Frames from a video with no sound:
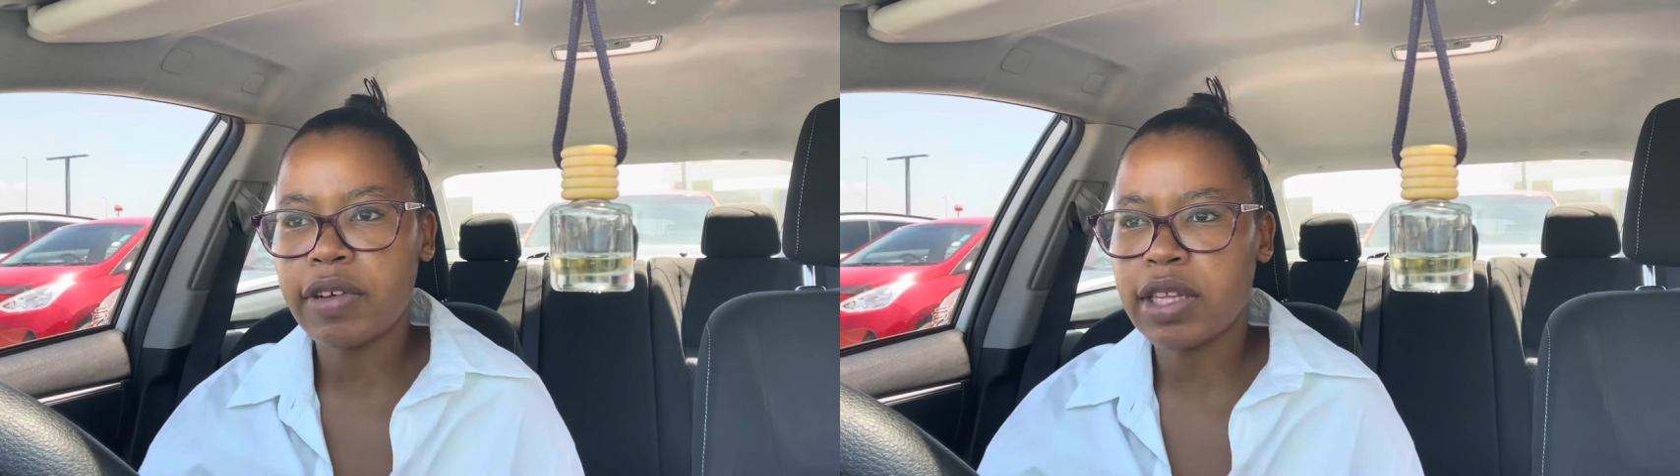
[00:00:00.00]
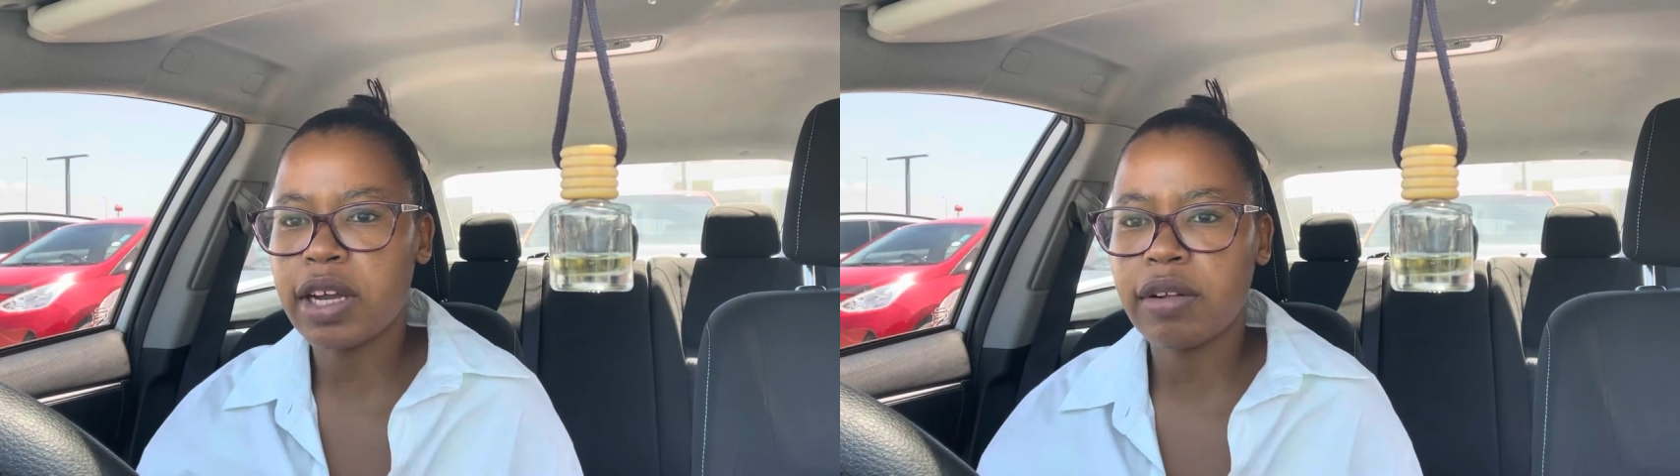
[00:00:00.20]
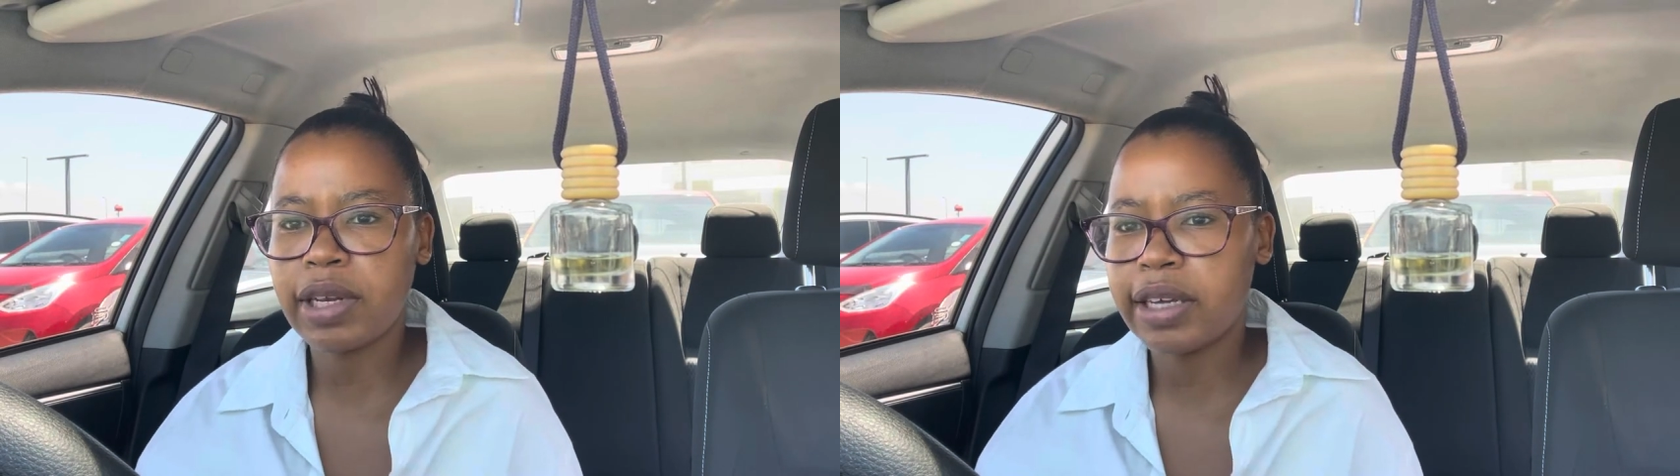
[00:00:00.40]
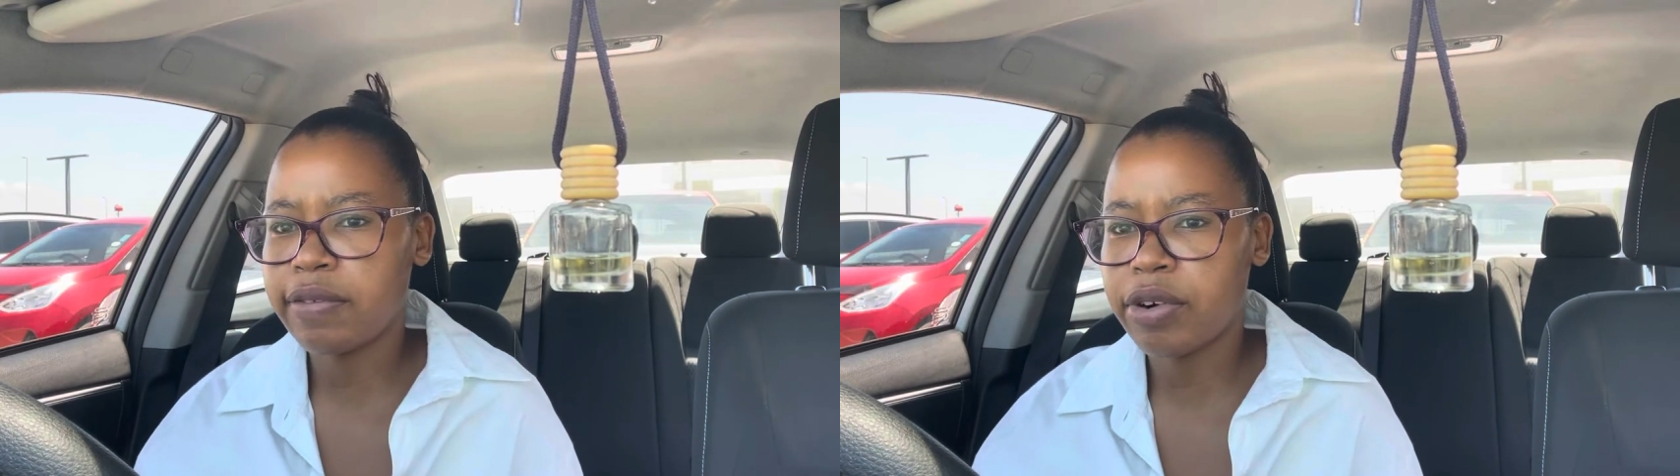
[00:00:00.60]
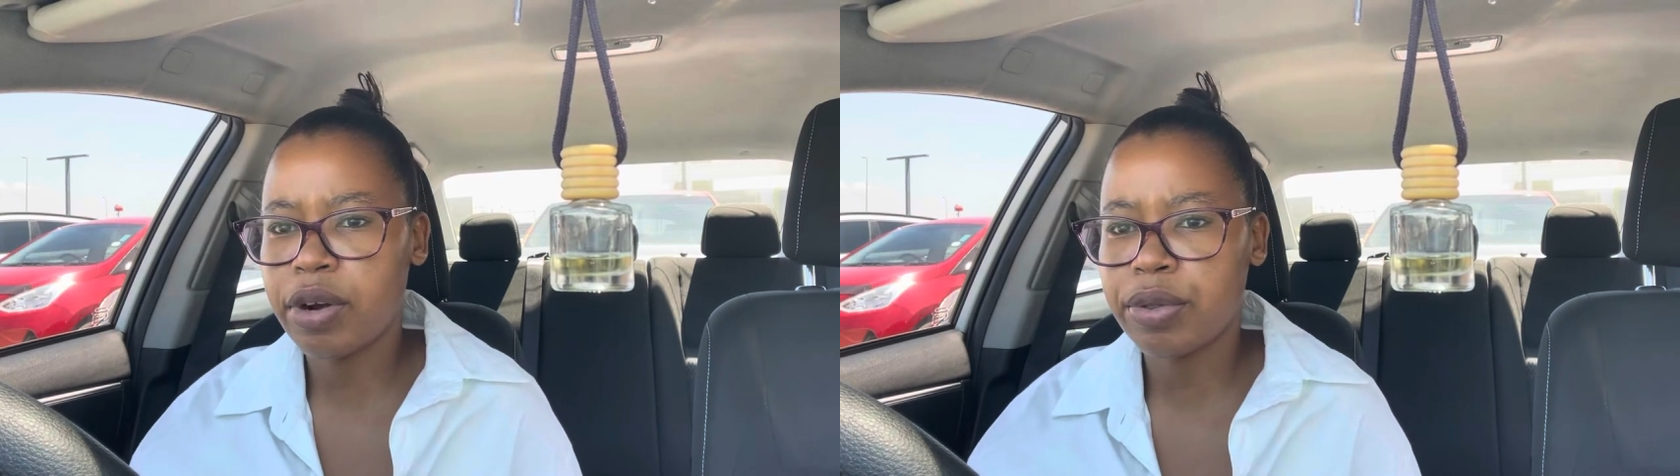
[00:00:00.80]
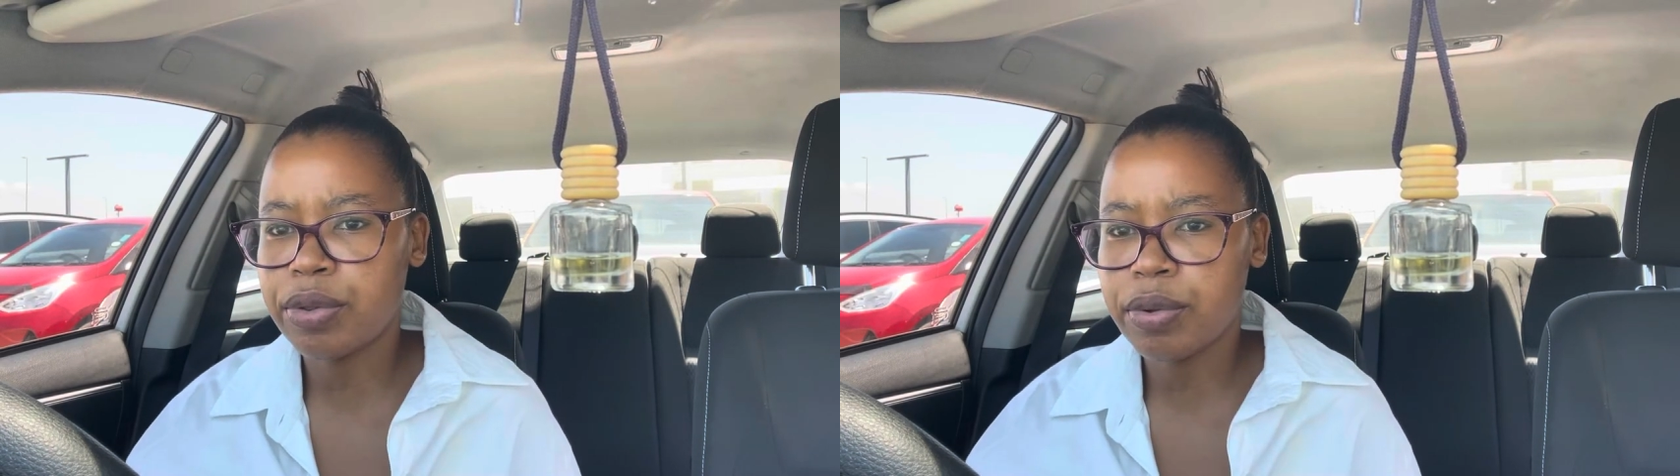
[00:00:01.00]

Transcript: I think I'll leave around